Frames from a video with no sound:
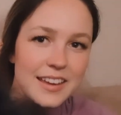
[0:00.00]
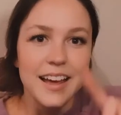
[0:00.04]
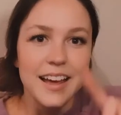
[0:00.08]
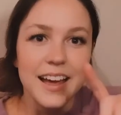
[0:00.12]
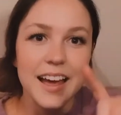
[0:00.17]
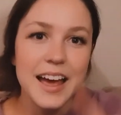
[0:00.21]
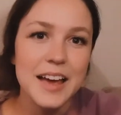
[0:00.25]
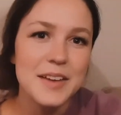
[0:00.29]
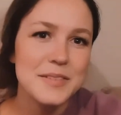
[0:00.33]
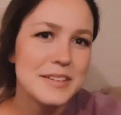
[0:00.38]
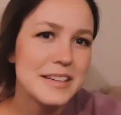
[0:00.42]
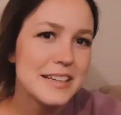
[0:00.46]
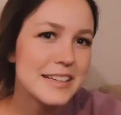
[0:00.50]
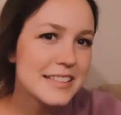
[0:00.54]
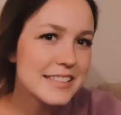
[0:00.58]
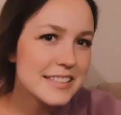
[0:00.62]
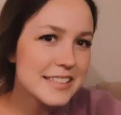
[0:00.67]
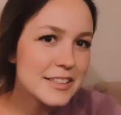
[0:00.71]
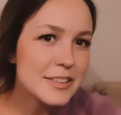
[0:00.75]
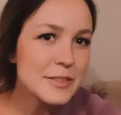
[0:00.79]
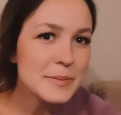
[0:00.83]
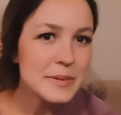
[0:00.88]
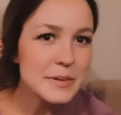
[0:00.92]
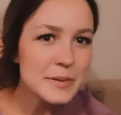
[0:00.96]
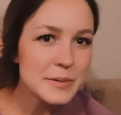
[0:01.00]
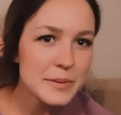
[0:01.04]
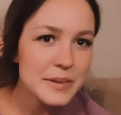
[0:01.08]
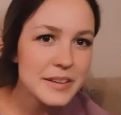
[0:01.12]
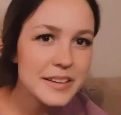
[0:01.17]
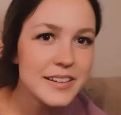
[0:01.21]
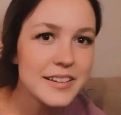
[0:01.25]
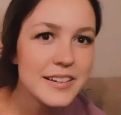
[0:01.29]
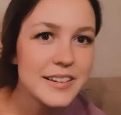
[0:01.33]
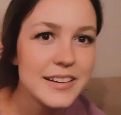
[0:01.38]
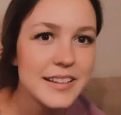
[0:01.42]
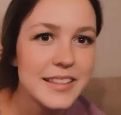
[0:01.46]
I mean, it is a little bit weird
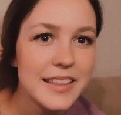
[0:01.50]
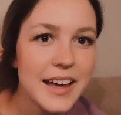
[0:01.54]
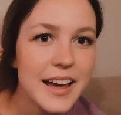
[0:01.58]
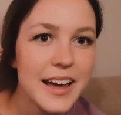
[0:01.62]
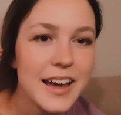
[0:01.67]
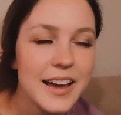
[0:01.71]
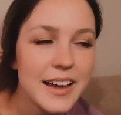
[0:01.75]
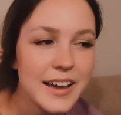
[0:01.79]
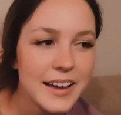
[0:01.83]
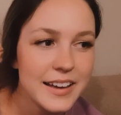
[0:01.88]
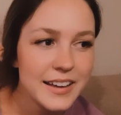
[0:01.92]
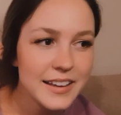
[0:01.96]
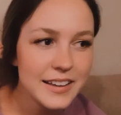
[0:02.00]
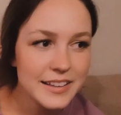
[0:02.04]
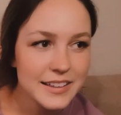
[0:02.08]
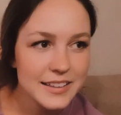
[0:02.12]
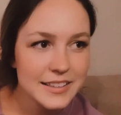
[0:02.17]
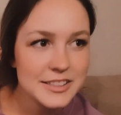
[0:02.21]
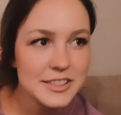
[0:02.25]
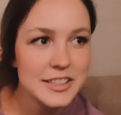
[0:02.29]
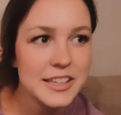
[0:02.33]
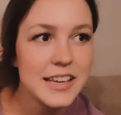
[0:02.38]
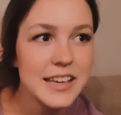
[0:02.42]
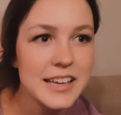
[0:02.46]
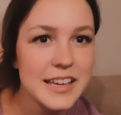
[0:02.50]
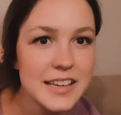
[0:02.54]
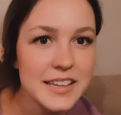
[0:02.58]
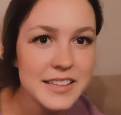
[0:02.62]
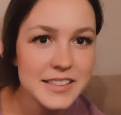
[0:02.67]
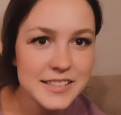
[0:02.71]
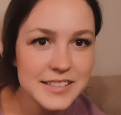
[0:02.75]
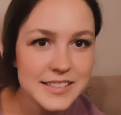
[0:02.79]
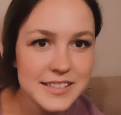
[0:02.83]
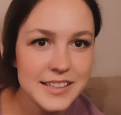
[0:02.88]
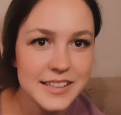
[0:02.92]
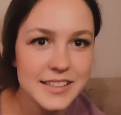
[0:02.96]
that he's
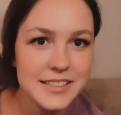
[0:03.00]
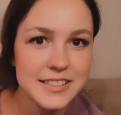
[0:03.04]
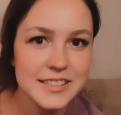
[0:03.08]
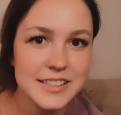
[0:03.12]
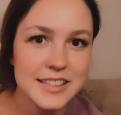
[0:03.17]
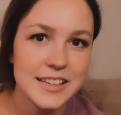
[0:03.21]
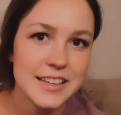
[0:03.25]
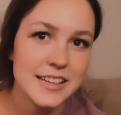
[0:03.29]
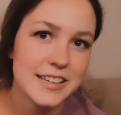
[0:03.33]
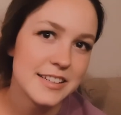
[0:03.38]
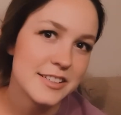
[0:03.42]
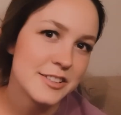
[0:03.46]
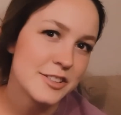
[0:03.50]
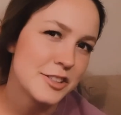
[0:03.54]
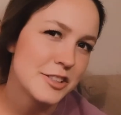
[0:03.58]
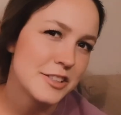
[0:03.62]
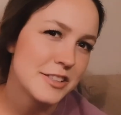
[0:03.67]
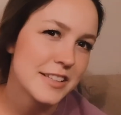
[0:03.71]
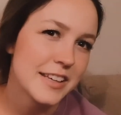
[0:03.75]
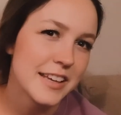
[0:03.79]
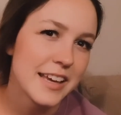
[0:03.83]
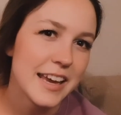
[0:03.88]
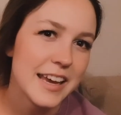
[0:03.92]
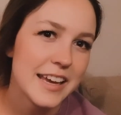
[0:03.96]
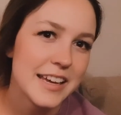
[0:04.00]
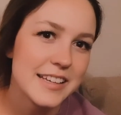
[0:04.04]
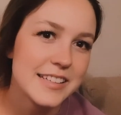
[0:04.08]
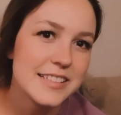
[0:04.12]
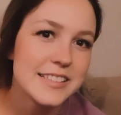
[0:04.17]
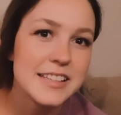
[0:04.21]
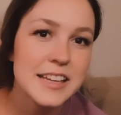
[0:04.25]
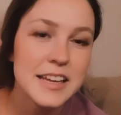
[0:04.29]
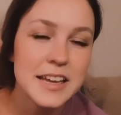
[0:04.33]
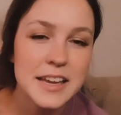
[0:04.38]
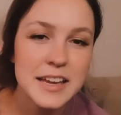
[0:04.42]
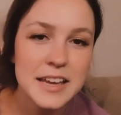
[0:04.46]
16 and she's like
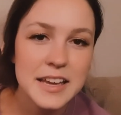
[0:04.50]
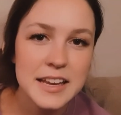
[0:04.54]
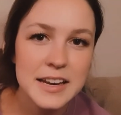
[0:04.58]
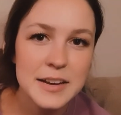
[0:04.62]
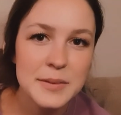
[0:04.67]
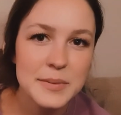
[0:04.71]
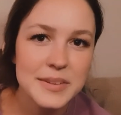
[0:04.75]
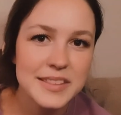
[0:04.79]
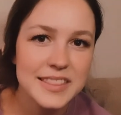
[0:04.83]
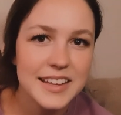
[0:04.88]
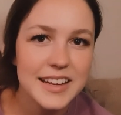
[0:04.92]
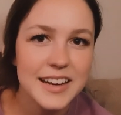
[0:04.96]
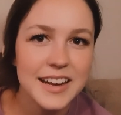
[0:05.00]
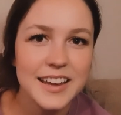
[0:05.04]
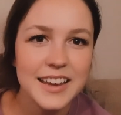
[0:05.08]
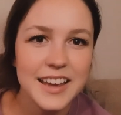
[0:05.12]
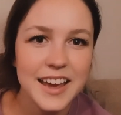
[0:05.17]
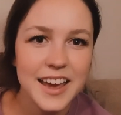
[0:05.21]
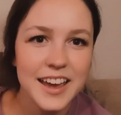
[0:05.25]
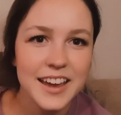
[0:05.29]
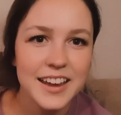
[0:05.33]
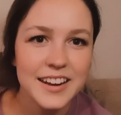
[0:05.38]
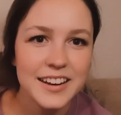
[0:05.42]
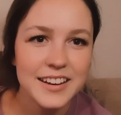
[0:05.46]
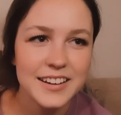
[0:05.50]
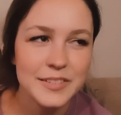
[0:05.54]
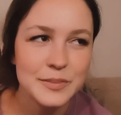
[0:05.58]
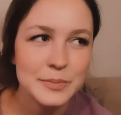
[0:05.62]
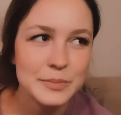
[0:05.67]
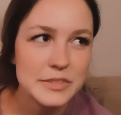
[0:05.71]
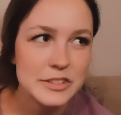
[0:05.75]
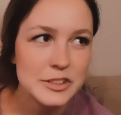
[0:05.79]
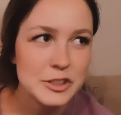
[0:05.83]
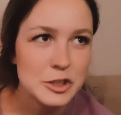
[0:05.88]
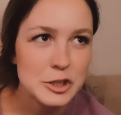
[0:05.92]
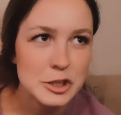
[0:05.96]
18, but then again,
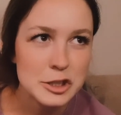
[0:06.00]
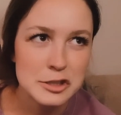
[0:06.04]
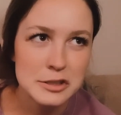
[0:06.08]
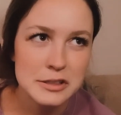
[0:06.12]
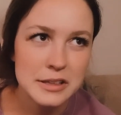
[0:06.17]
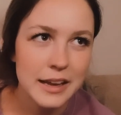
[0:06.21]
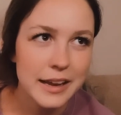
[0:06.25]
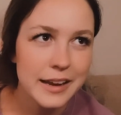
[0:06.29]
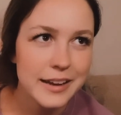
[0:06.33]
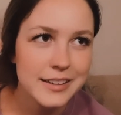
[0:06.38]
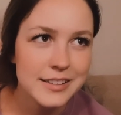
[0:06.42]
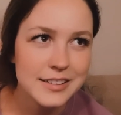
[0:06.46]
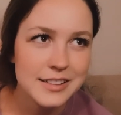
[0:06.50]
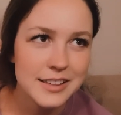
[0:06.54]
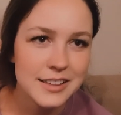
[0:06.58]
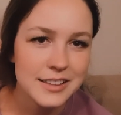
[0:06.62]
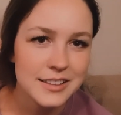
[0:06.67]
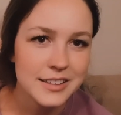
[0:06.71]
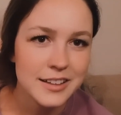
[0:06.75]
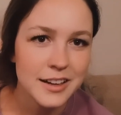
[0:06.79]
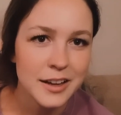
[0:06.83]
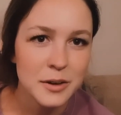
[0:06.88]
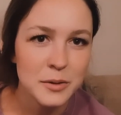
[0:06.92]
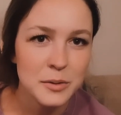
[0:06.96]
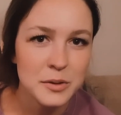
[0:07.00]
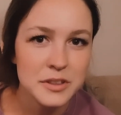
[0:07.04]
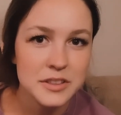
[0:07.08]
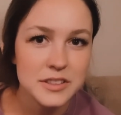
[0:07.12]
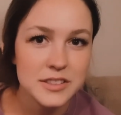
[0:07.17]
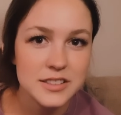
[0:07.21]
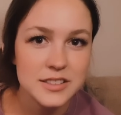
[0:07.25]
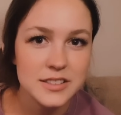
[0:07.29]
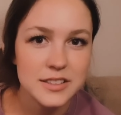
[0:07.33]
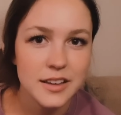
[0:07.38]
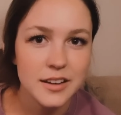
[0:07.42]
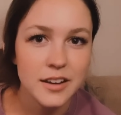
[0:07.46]
she's 18 and Edward is
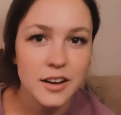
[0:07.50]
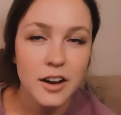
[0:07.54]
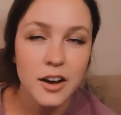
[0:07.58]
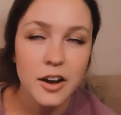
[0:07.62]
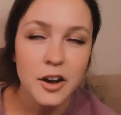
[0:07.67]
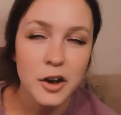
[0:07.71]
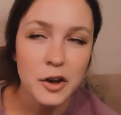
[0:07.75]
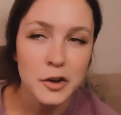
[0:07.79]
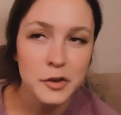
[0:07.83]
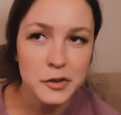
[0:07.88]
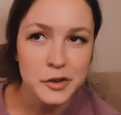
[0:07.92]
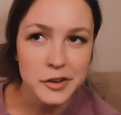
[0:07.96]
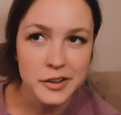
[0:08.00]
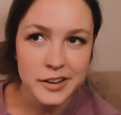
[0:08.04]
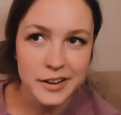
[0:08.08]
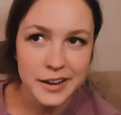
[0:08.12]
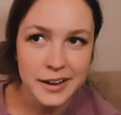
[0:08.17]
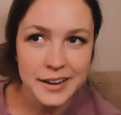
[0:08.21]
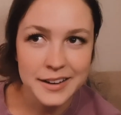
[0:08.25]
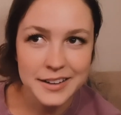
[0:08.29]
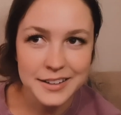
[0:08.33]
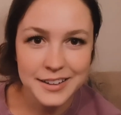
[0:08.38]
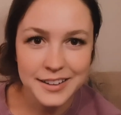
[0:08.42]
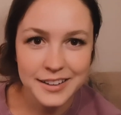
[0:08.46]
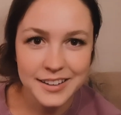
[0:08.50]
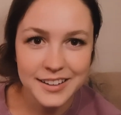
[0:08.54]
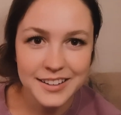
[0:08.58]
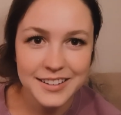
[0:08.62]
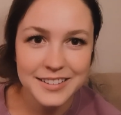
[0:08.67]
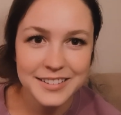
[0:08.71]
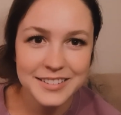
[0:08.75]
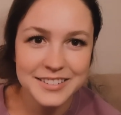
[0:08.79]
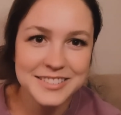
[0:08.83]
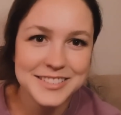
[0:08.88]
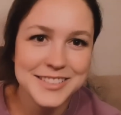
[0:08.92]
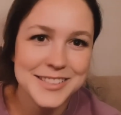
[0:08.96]
like 118.
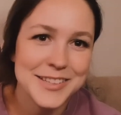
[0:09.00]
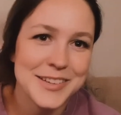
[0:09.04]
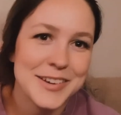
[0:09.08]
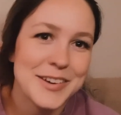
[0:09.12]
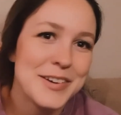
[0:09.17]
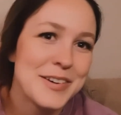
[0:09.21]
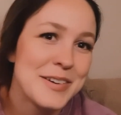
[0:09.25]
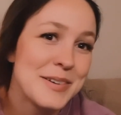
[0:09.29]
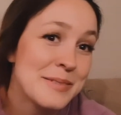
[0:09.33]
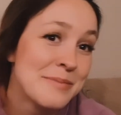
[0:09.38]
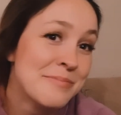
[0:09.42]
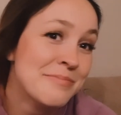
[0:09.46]
So